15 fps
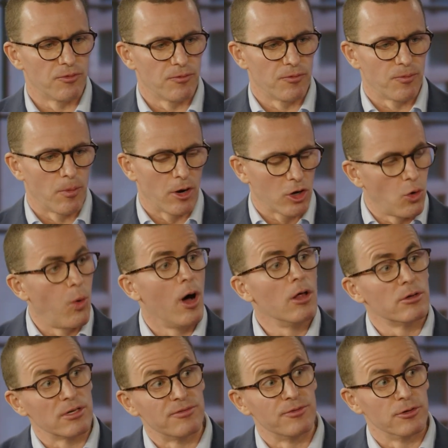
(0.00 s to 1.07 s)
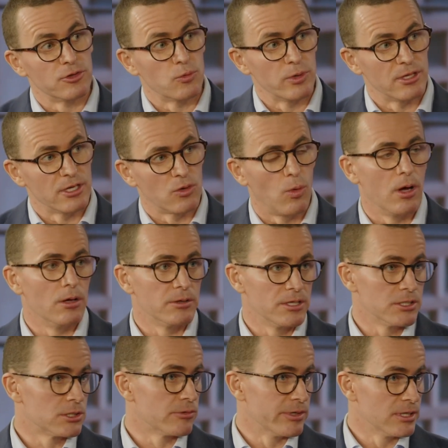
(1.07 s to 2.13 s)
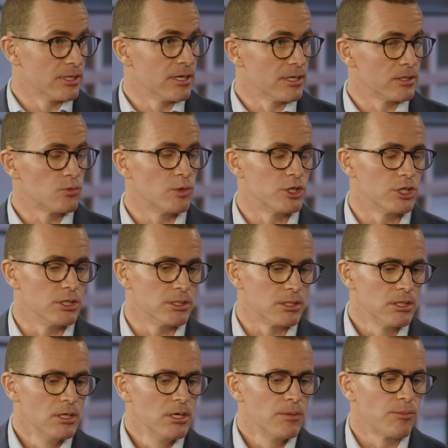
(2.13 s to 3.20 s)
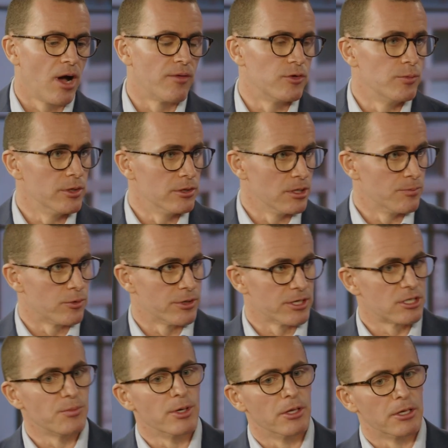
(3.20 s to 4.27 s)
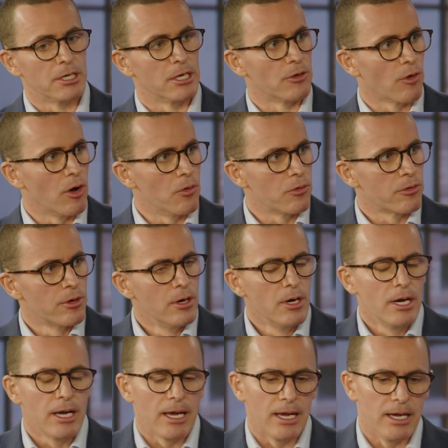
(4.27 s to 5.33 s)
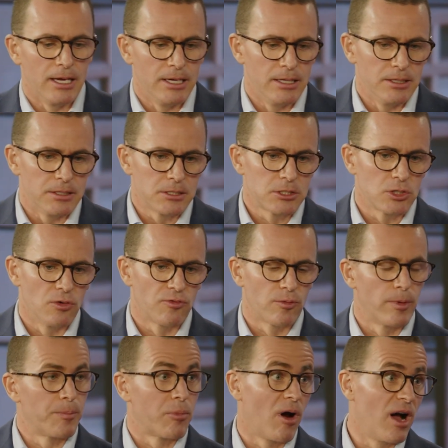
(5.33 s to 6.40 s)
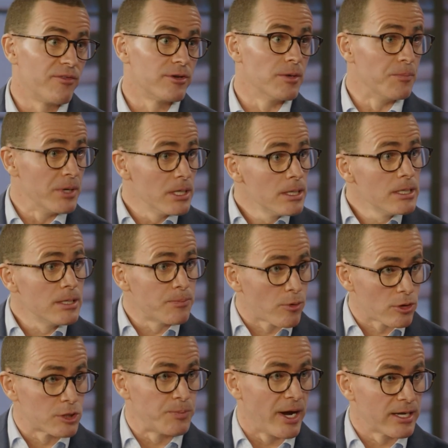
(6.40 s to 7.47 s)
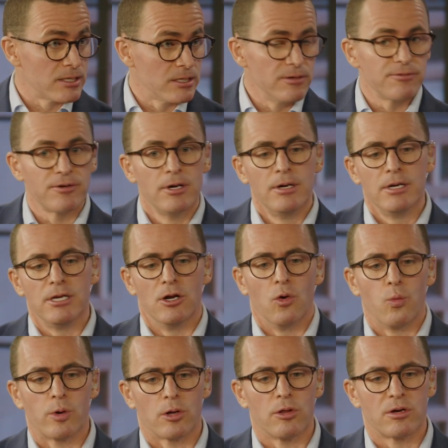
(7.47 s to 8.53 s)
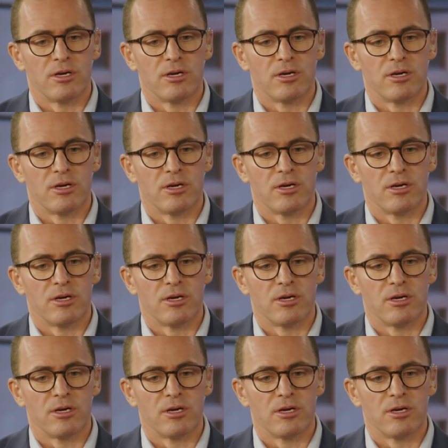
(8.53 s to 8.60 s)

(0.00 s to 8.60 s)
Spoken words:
our quality filter, we think quality is three things, which is profitability, predictability, and growth. And so from a profitability perspective, we're looking